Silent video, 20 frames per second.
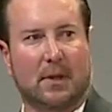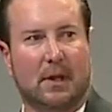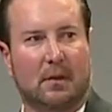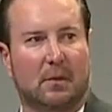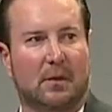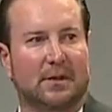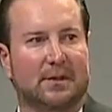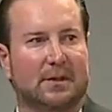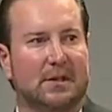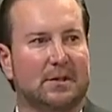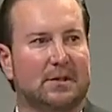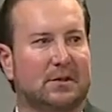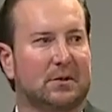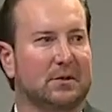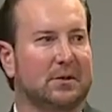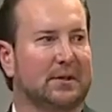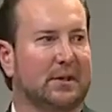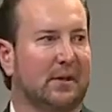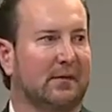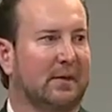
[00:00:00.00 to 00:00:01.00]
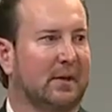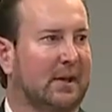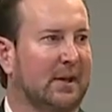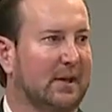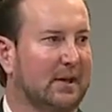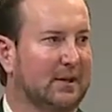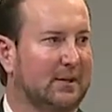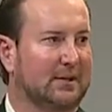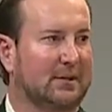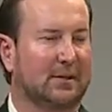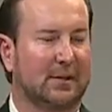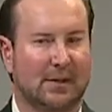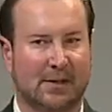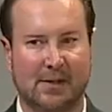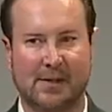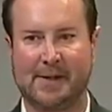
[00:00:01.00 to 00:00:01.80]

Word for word: don't want to teach you seven kids.